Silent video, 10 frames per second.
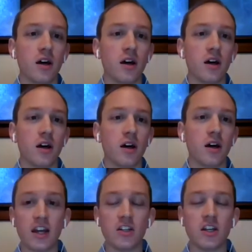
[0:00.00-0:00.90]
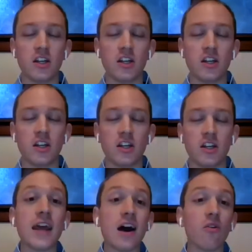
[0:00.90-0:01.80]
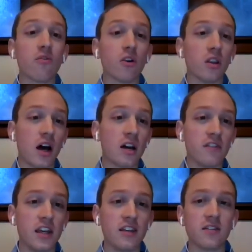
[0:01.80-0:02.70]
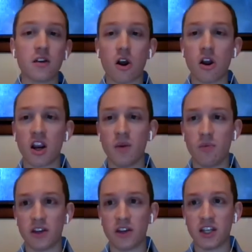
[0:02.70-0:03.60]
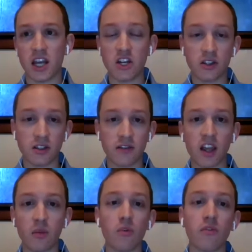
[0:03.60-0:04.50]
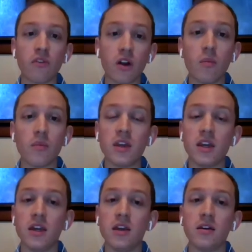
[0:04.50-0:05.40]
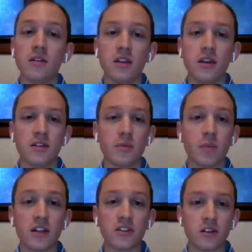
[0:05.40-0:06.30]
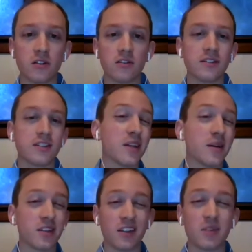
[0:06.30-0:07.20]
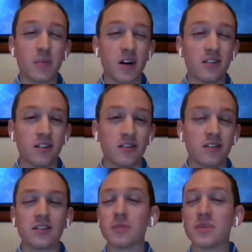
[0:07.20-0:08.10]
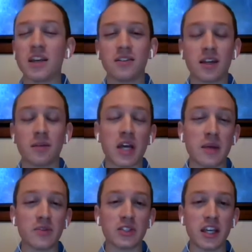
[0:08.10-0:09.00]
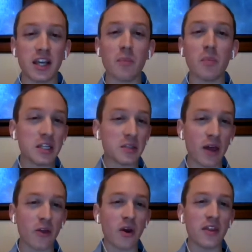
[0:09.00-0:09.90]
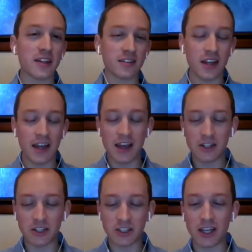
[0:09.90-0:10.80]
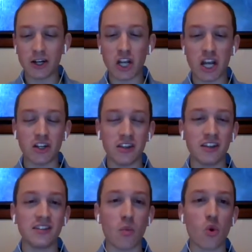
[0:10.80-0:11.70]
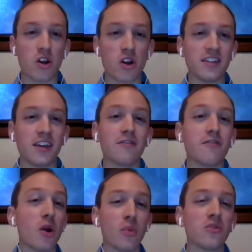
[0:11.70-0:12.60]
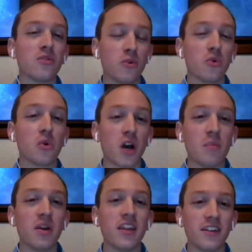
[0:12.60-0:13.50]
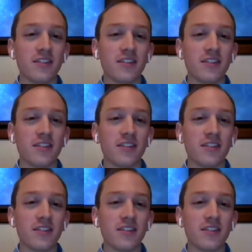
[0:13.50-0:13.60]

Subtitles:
strategy. Now, for a lot of these, there are going to be presentations available from the sponsors. Sometimes I'll say sponsors, sometimes I'll say companies, by the way. That's just interchanging the same word to say the pharmaceutical company that's